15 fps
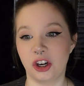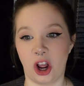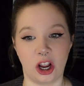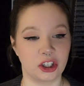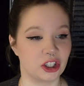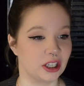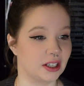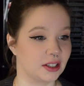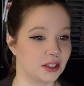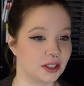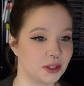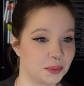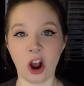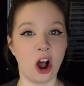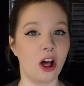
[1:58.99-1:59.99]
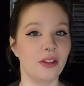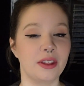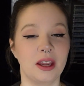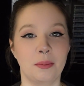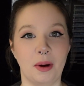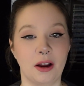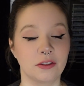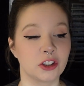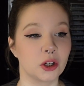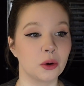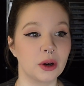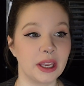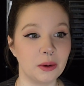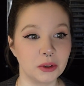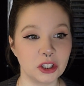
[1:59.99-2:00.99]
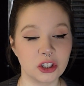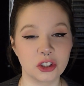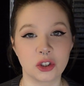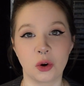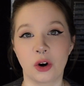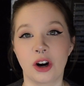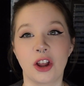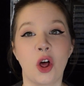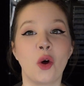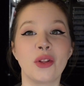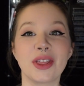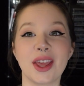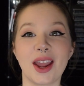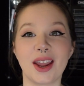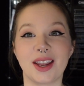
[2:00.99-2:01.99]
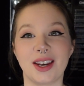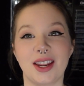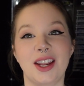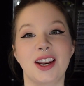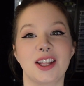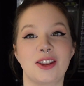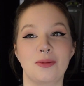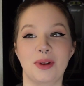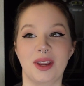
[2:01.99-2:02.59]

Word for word: nauseous, all the above. So he went to the store. Only thing I could eat at the